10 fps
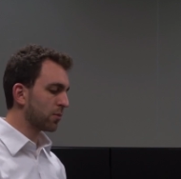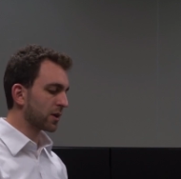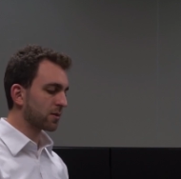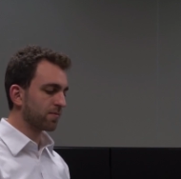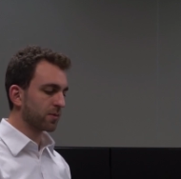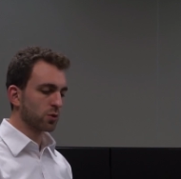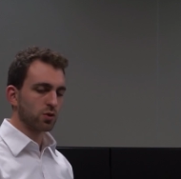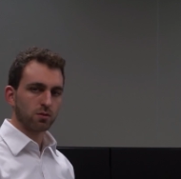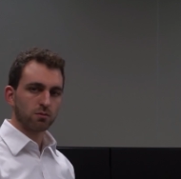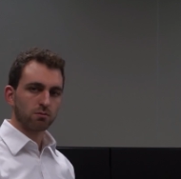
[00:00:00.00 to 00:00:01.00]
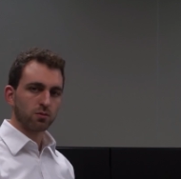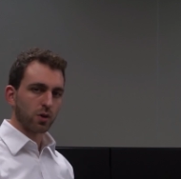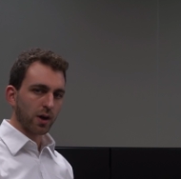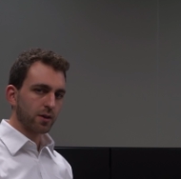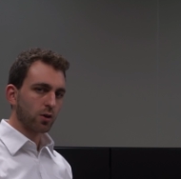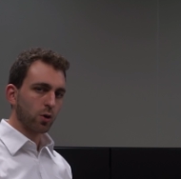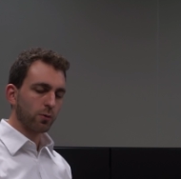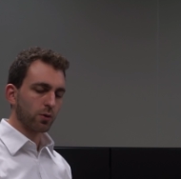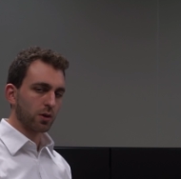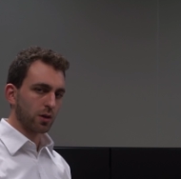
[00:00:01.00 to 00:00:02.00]
but you should rather go
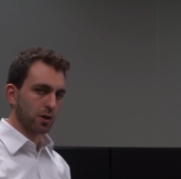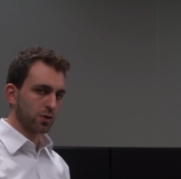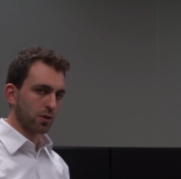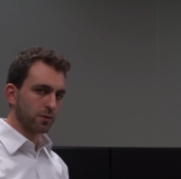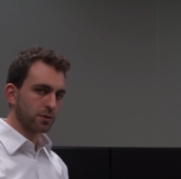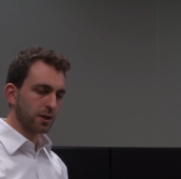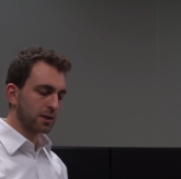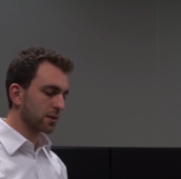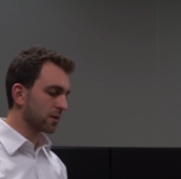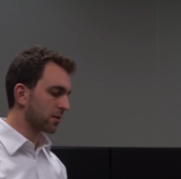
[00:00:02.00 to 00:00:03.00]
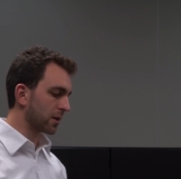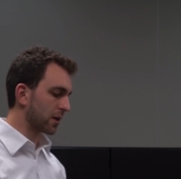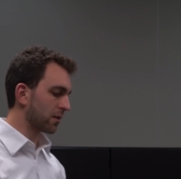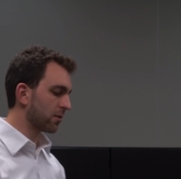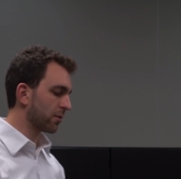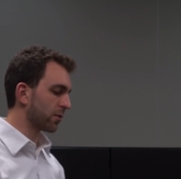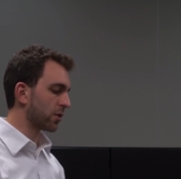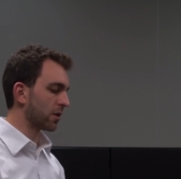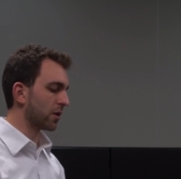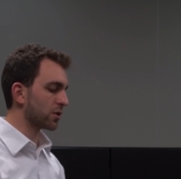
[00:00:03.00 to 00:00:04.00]
for a larger offset than
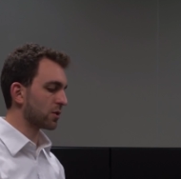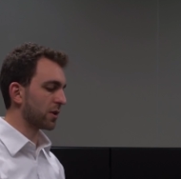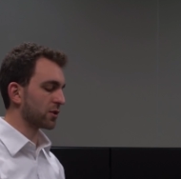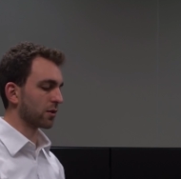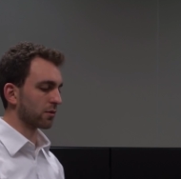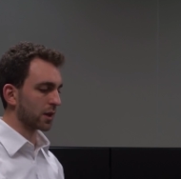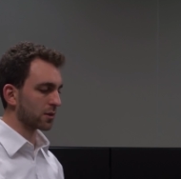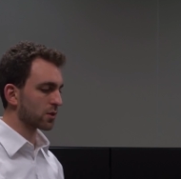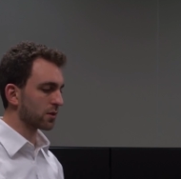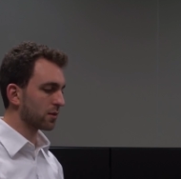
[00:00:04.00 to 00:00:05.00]
for a larger measuring range.